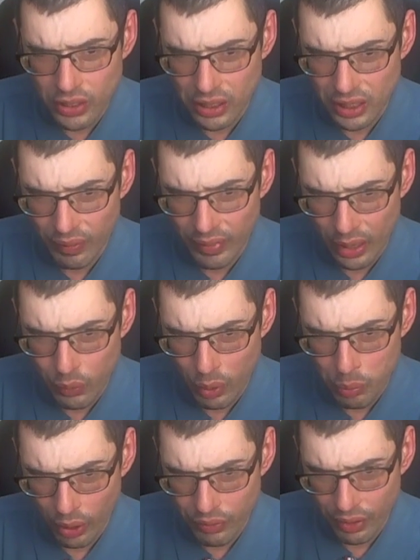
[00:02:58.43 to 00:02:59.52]
to
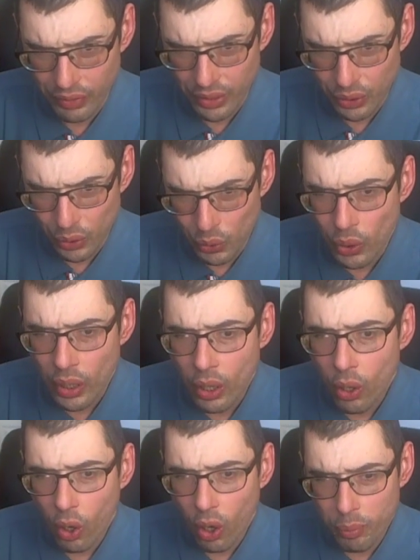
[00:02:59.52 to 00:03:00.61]
73.52,
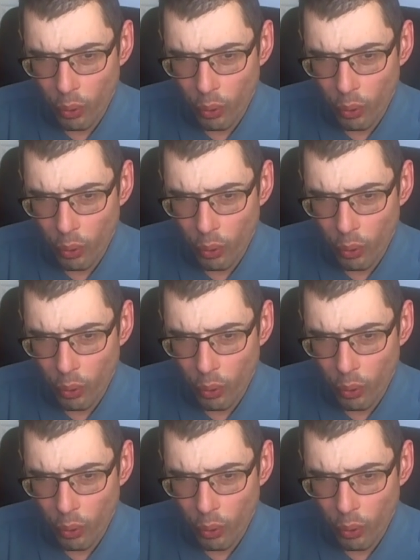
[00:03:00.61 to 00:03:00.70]
or